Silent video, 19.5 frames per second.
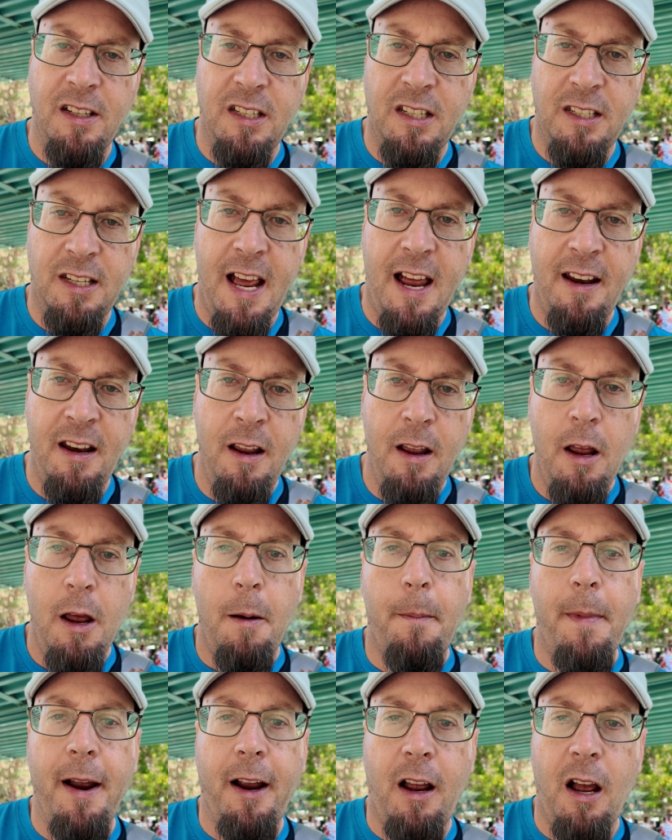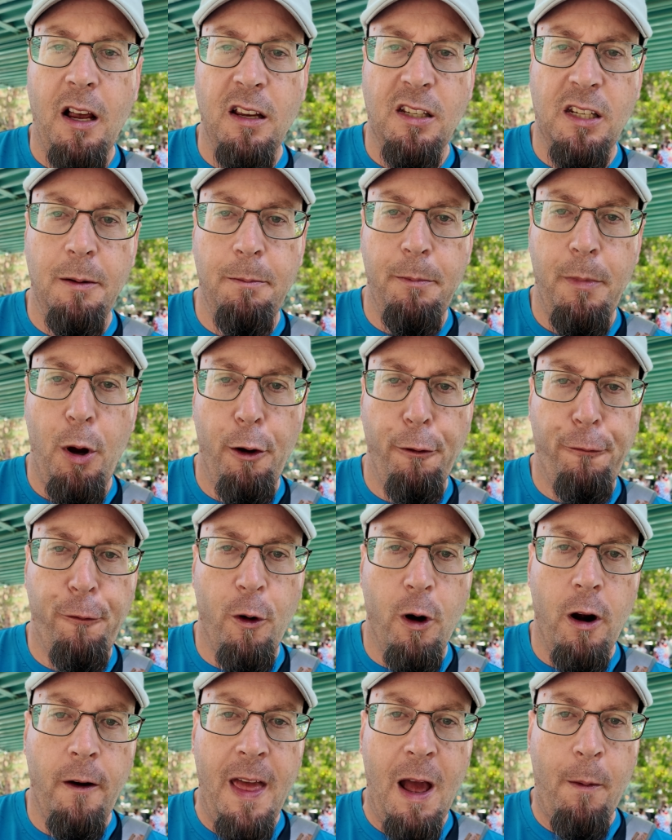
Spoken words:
set my custom mode for.